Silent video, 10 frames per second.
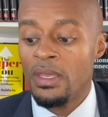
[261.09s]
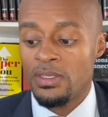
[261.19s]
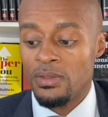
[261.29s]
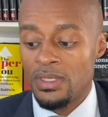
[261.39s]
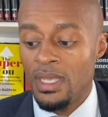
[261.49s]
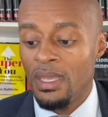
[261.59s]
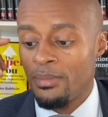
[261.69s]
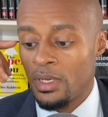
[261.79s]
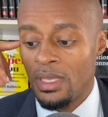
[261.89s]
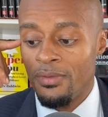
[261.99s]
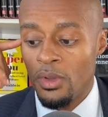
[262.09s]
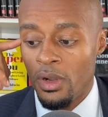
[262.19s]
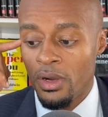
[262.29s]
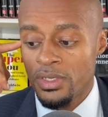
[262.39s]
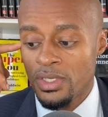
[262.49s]
So today I'm going to give you
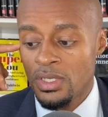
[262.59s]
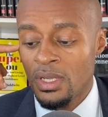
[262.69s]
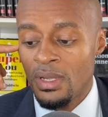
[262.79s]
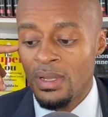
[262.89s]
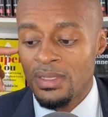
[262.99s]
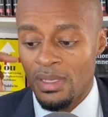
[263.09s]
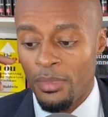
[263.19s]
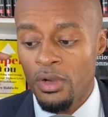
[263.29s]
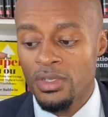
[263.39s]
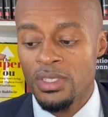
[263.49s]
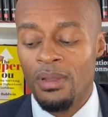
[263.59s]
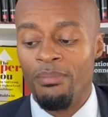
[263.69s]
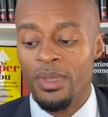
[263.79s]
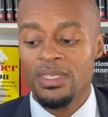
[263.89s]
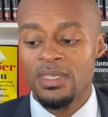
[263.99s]
some harsh
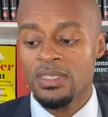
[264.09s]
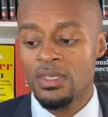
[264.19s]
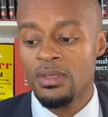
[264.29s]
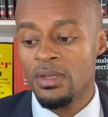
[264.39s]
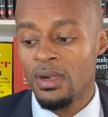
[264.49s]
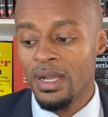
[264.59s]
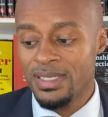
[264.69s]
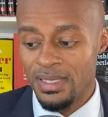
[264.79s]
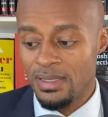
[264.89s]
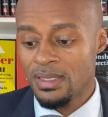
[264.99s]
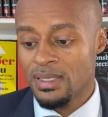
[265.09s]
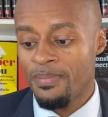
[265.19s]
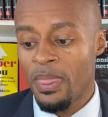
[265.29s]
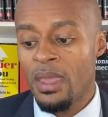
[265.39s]
business lessons